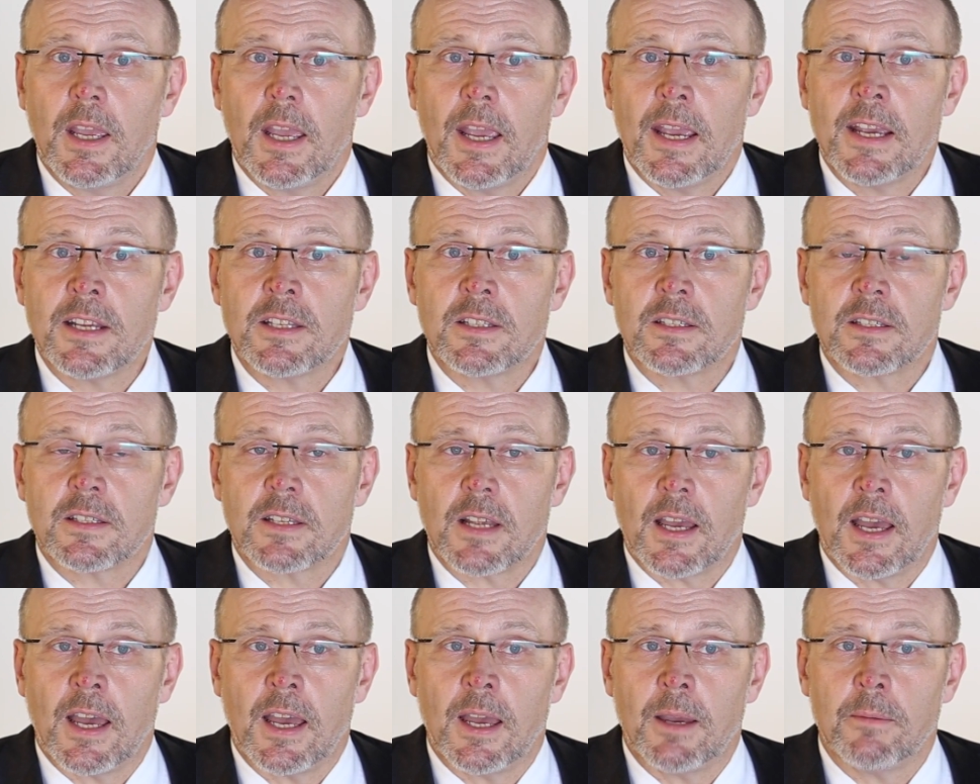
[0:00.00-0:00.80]
It's
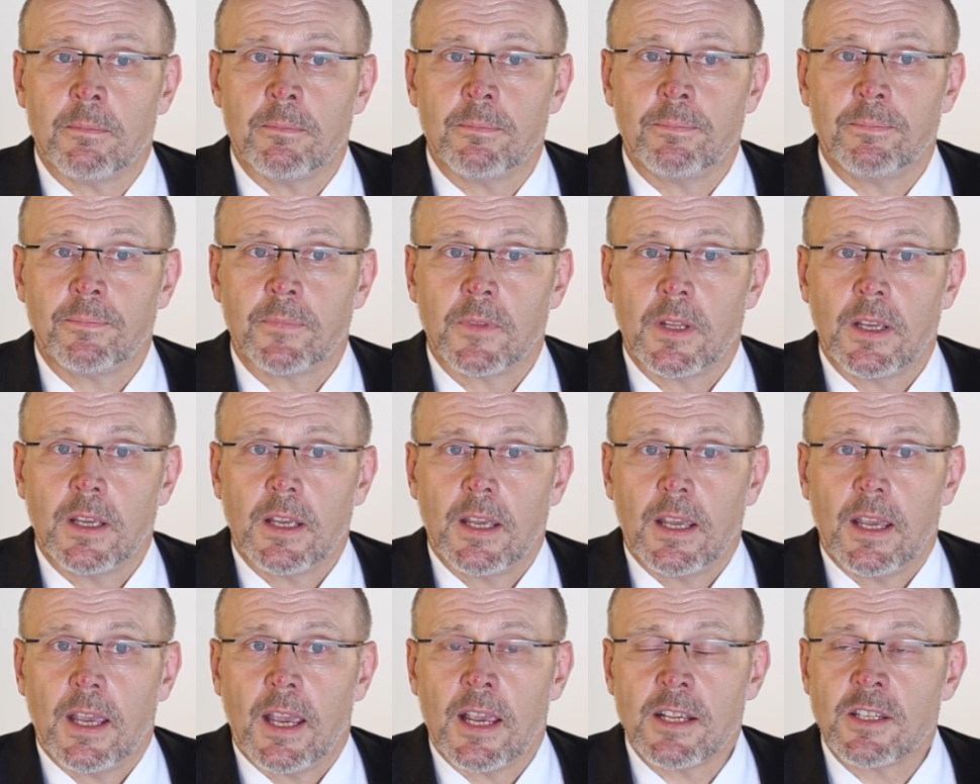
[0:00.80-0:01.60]
an
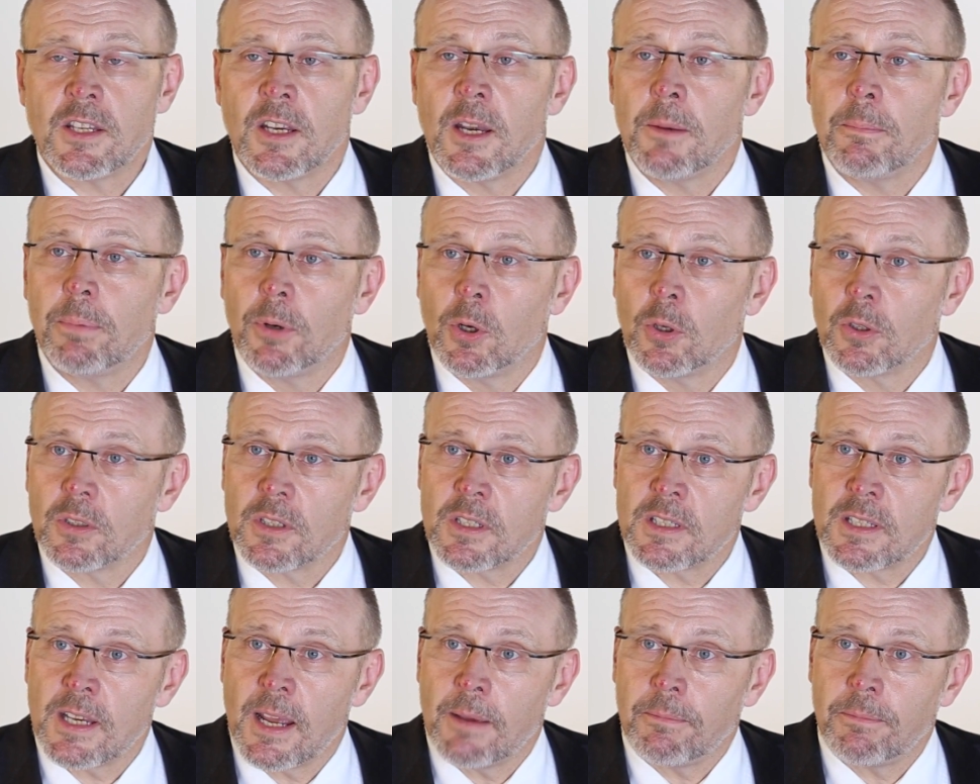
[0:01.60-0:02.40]

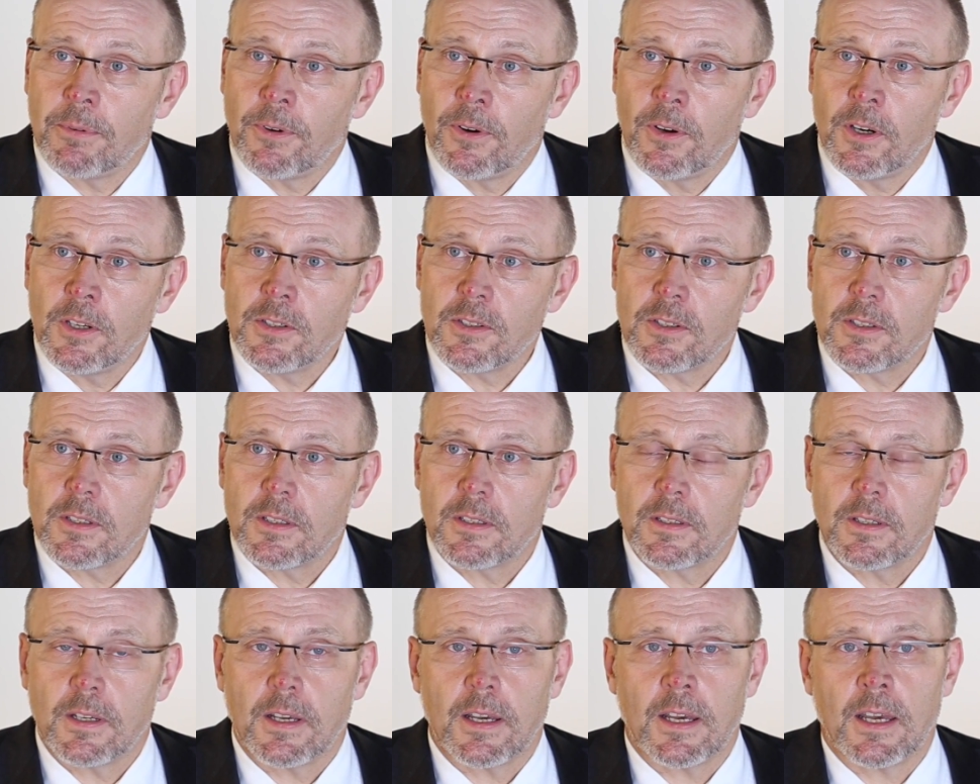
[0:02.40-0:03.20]
important step for us.